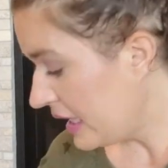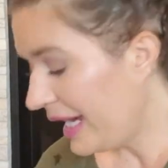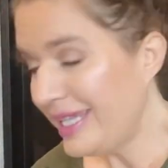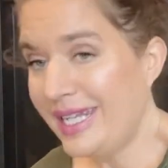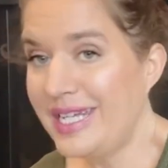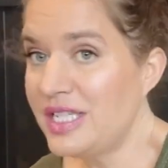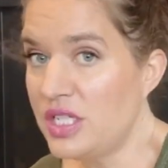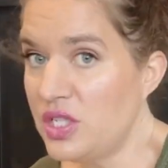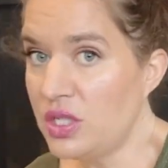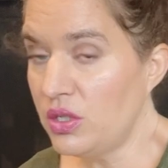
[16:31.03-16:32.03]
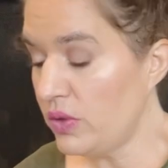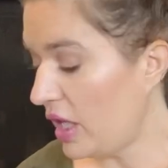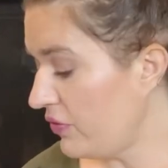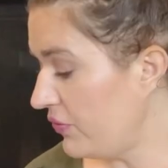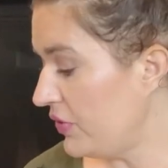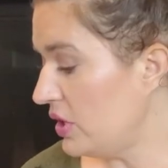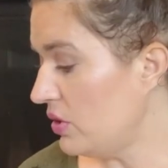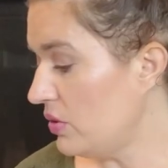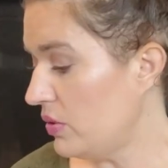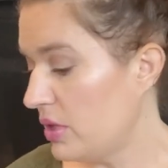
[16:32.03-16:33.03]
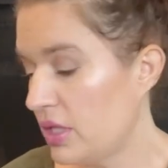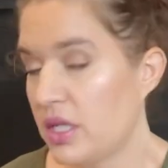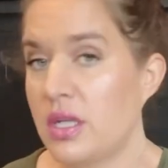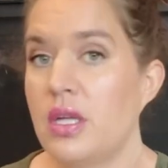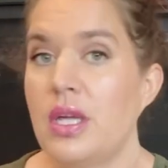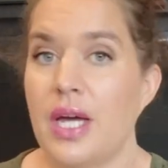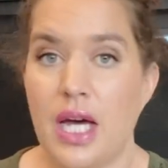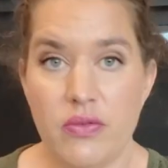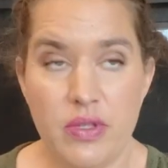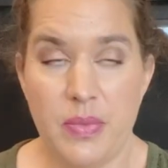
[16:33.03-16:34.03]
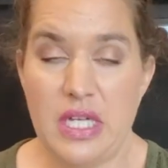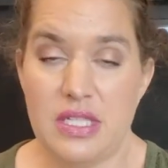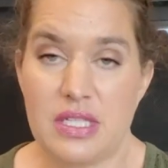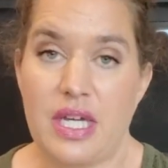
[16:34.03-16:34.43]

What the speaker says: And then I did do a few of the buns.